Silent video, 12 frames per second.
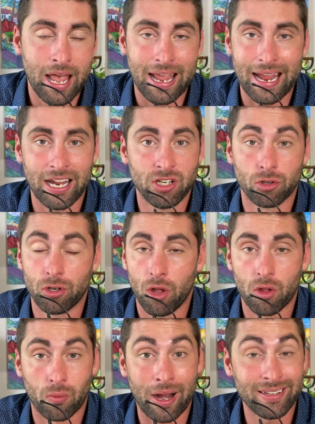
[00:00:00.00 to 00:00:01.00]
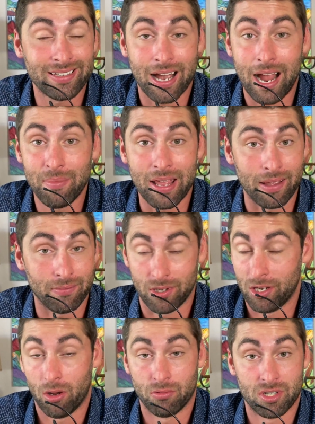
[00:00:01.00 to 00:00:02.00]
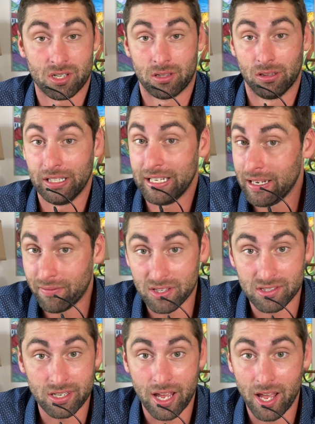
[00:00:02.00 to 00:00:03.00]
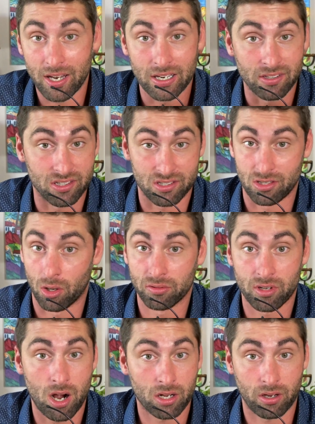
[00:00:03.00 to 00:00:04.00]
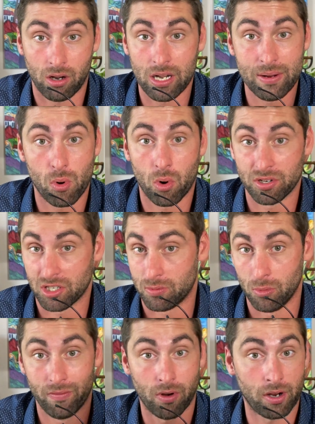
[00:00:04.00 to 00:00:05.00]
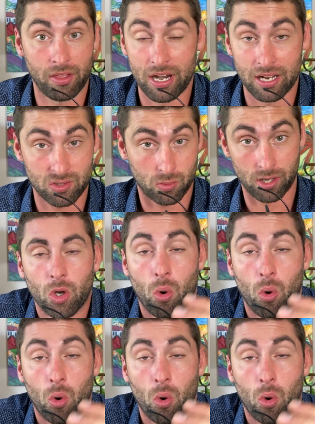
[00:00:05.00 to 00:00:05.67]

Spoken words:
And you'll know the right time to, just leave the set and just don't talk to her anymore and just move on to the next one.